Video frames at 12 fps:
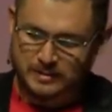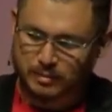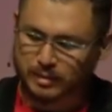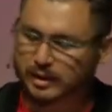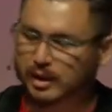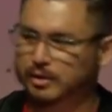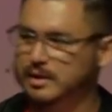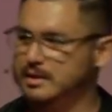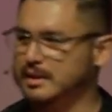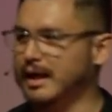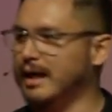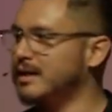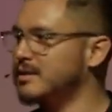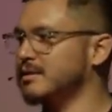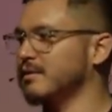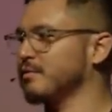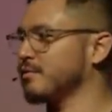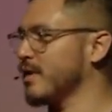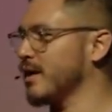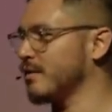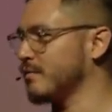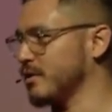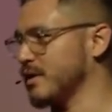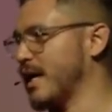But know this, God isn't afraid
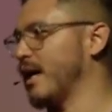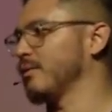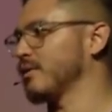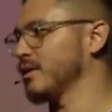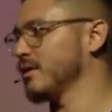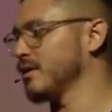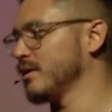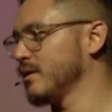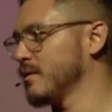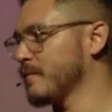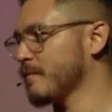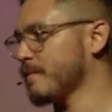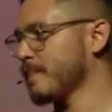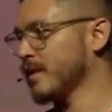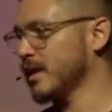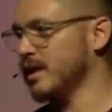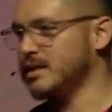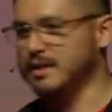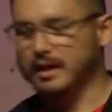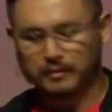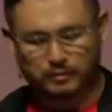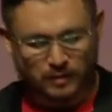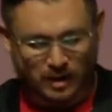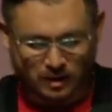of your doubt. He's not
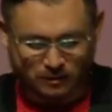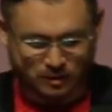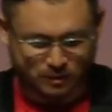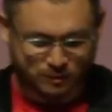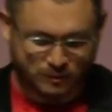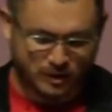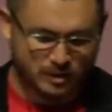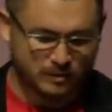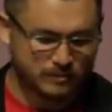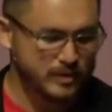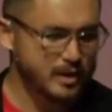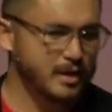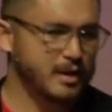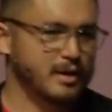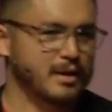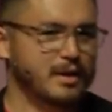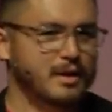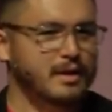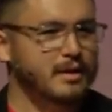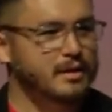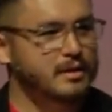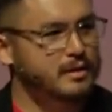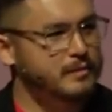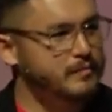afraid of your fear.
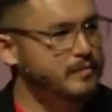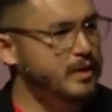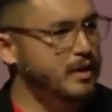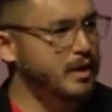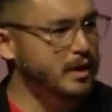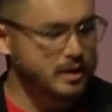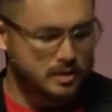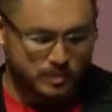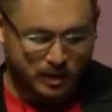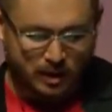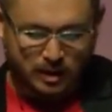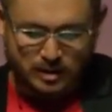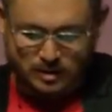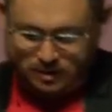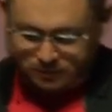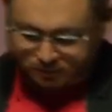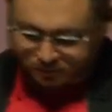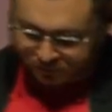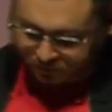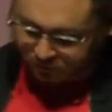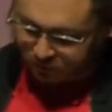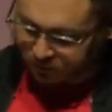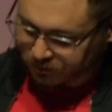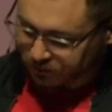And it's because
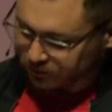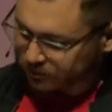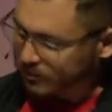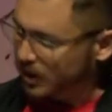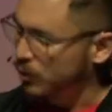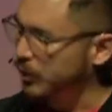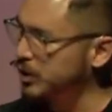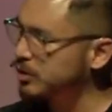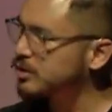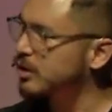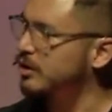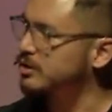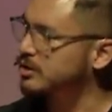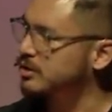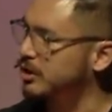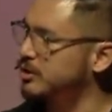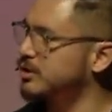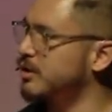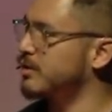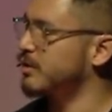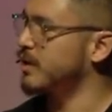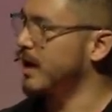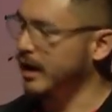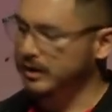when you start searching through
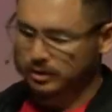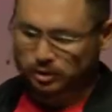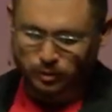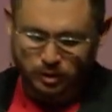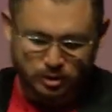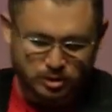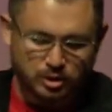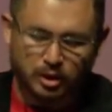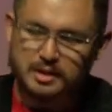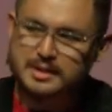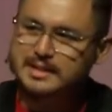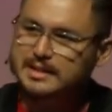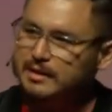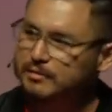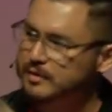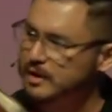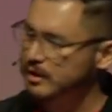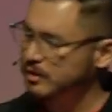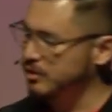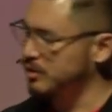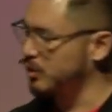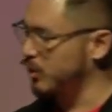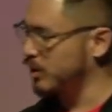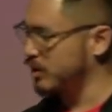the answers, when you start sifting through
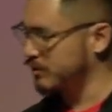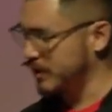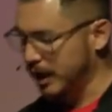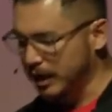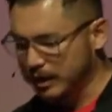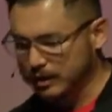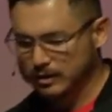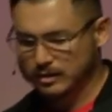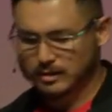the Word of God,